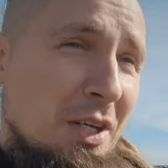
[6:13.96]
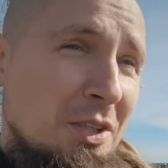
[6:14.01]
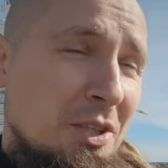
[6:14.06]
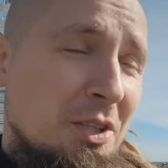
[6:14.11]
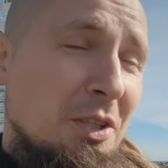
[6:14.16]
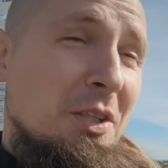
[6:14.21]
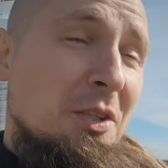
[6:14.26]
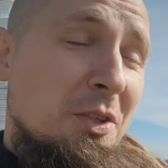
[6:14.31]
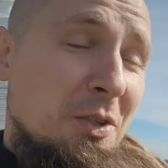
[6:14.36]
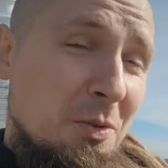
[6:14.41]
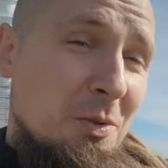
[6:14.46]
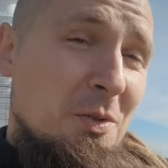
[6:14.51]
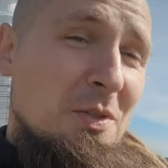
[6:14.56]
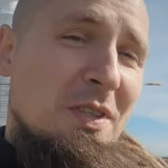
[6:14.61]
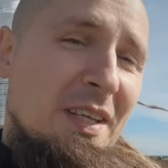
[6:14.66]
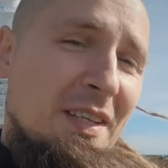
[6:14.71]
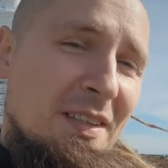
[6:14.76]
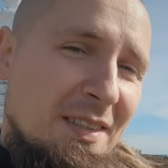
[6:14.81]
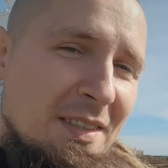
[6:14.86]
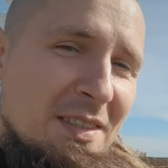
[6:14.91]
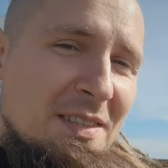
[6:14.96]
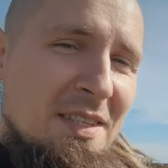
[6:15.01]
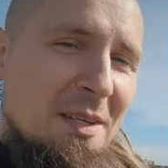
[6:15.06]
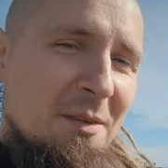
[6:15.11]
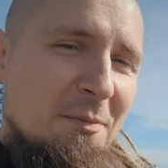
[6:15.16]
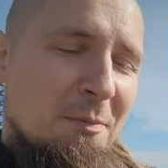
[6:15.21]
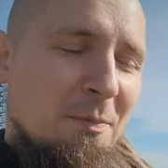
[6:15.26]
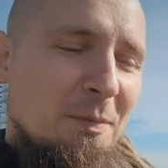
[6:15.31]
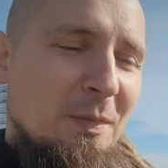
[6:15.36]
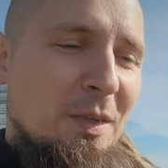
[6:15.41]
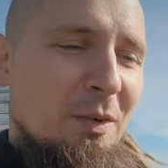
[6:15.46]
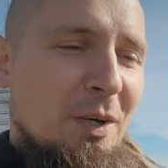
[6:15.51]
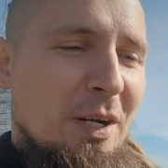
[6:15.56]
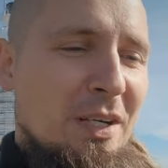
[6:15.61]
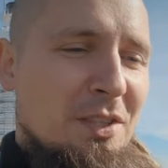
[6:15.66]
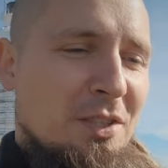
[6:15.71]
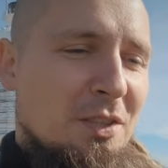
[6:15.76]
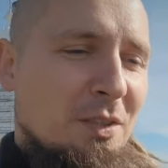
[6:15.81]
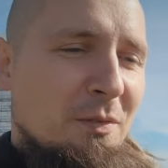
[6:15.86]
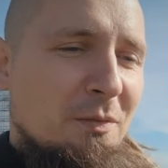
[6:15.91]
actually use that, the same
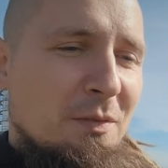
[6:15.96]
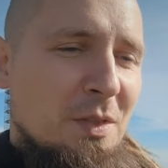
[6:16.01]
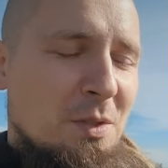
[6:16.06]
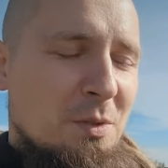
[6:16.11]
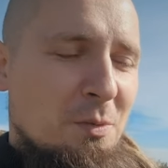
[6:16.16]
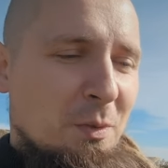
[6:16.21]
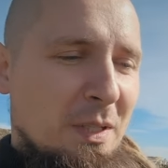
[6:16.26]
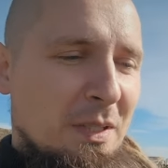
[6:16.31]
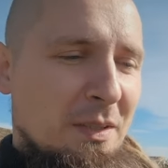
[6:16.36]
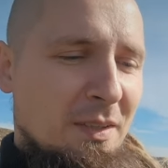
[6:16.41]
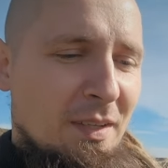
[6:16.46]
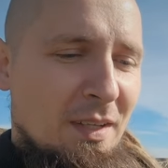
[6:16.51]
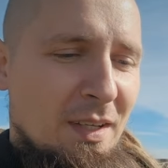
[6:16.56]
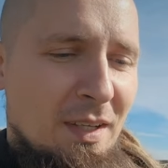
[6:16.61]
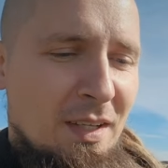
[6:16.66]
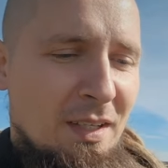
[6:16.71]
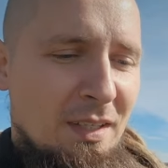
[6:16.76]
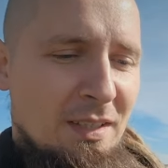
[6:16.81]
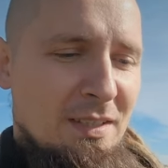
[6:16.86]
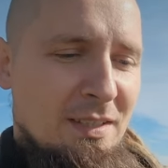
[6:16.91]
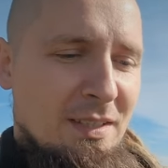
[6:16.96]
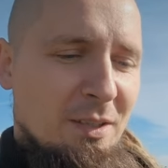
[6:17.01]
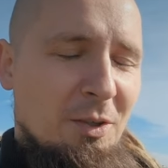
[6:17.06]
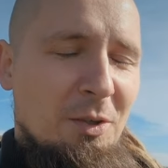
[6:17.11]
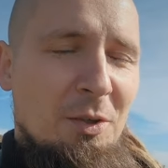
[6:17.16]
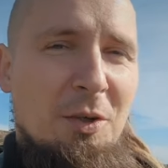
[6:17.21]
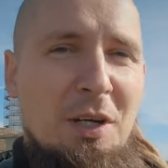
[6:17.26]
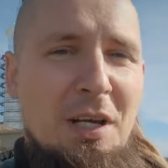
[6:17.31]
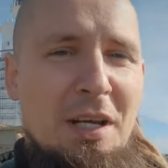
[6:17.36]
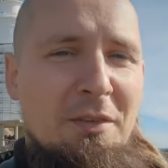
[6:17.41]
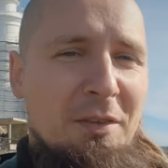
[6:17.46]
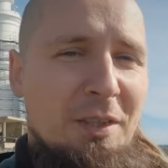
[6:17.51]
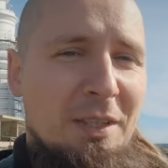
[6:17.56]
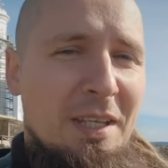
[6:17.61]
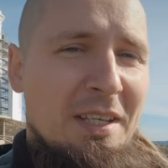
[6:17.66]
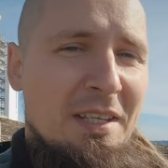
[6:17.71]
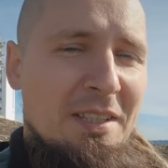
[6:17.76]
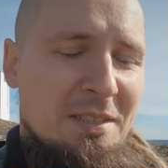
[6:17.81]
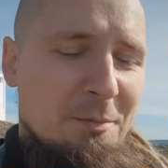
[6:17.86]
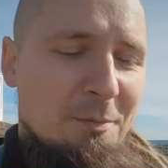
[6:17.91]
direction, this wind. So every
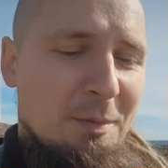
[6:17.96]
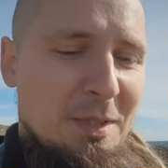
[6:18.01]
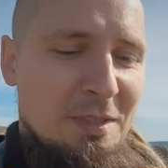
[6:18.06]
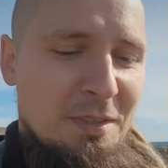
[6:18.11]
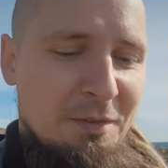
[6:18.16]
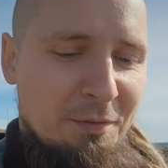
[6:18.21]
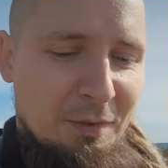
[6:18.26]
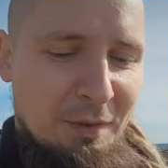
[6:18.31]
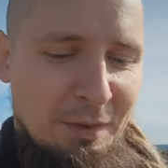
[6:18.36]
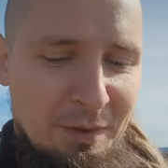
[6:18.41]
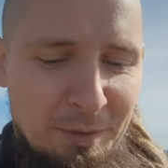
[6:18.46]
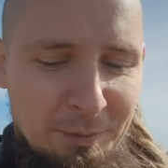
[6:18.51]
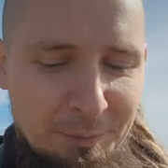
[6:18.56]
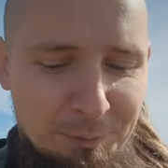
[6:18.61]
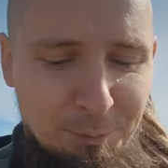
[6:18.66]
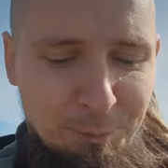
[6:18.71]
day is a bit different.